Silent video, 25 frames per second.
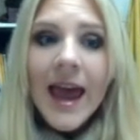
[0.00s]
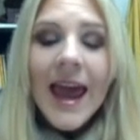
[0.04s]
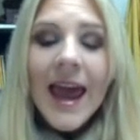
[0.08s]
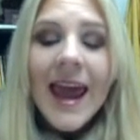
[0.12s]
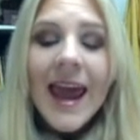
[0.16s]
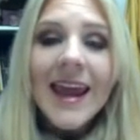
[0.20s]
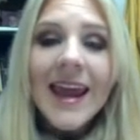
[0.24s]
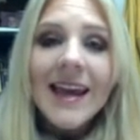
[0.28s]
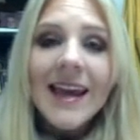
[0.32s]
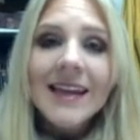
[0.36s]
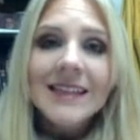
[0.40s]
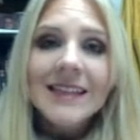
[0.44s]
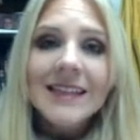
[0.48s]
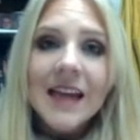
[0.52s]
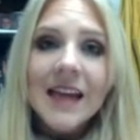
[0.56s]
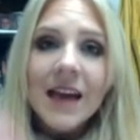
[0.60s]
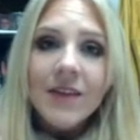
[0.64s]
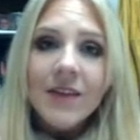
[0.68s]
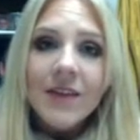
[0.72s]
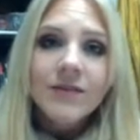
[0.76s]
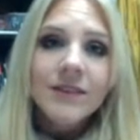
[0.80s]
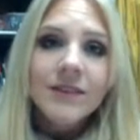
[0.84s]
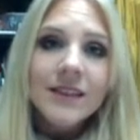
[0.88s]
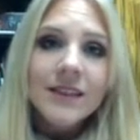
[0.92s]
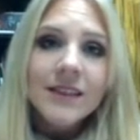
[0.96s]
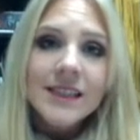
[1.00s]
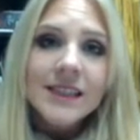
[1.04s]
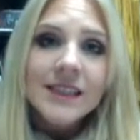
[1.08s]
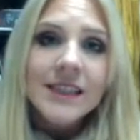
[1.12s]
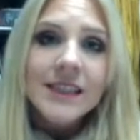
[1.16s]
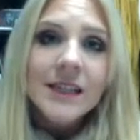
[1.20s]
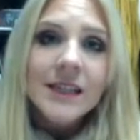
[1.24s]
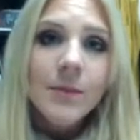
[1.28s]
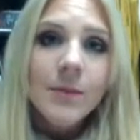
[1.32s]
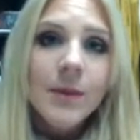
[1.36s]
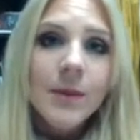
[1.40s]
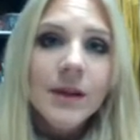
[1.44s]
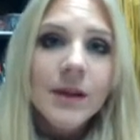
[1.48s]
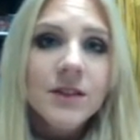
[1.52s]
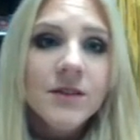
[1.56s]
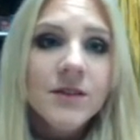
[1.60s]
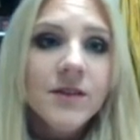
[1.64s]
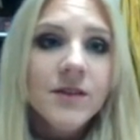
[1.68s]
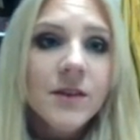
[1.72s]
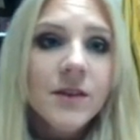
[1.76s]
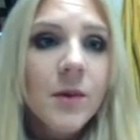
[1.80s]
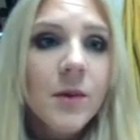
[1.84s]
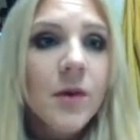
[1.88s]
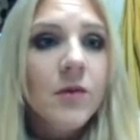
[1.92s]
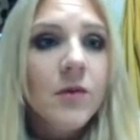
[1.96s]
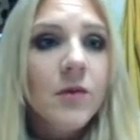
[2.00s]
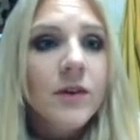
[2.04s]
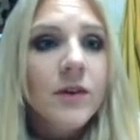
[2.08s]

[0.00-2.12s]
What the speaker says: And I've listed a bunch of them over